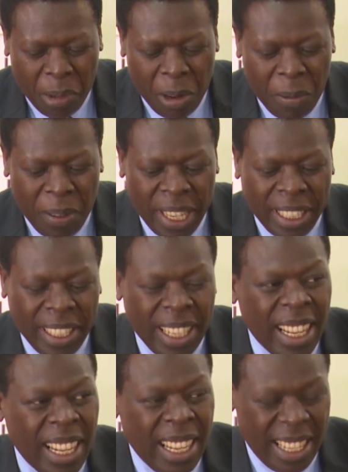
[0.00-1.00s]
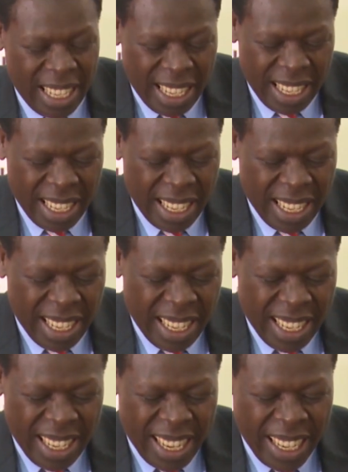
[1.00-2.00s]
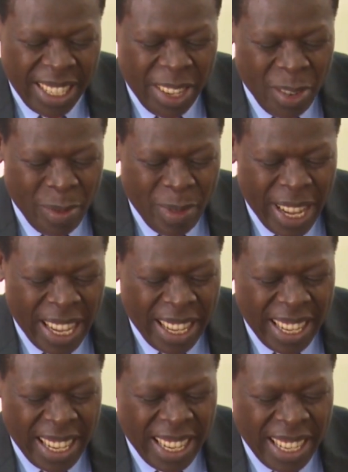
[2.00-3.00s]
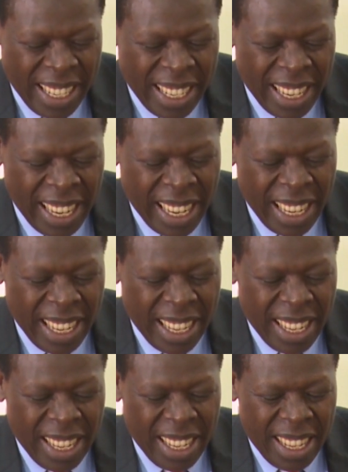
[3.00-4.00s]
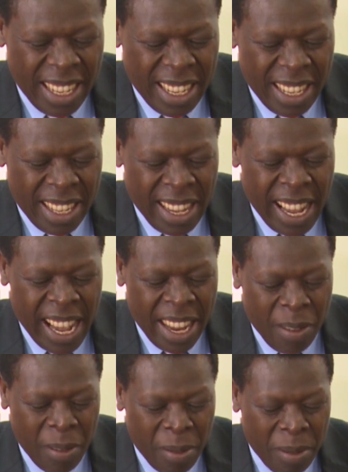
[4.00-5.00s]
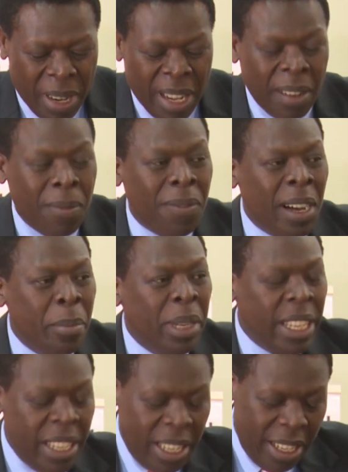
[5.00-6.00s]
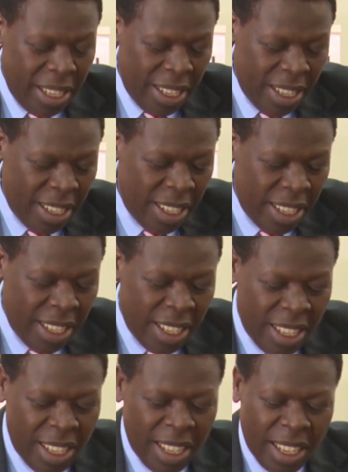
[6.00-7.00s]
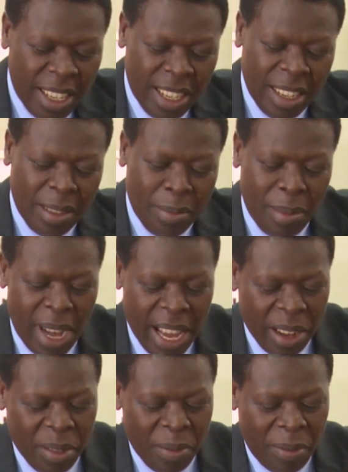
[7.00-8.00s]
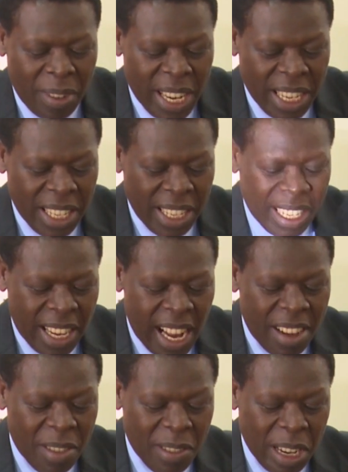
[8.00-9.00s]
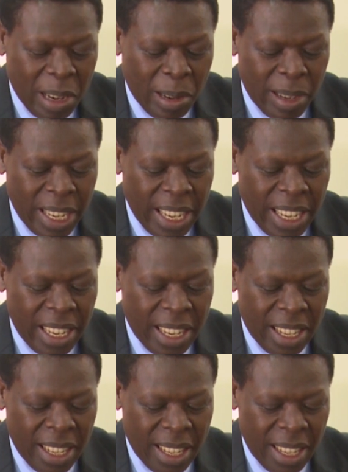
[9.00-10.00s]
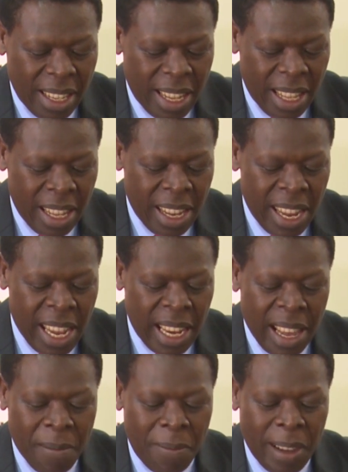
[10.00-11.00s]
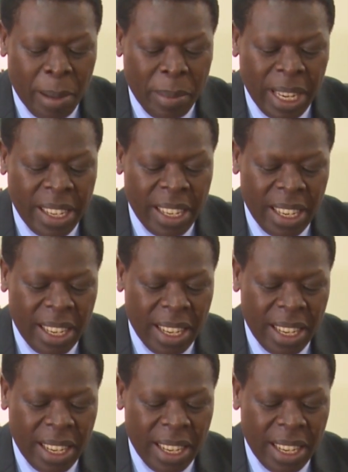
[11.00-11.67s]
Professor Nasiuma and there you family, my good friend Karen Wakoli and the ELF family,